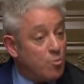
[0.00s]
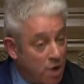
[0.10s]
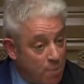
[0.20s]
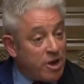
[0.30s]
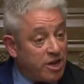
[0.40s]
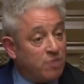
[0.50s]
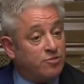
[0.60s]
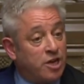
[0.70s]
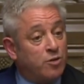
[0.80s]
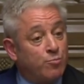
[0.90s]
but many have
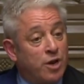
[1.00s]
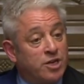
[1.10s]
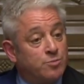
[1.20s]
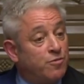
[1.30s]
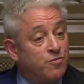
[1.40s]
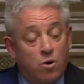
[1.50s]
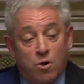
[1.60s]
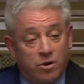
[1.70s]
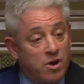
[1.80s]
taken place before,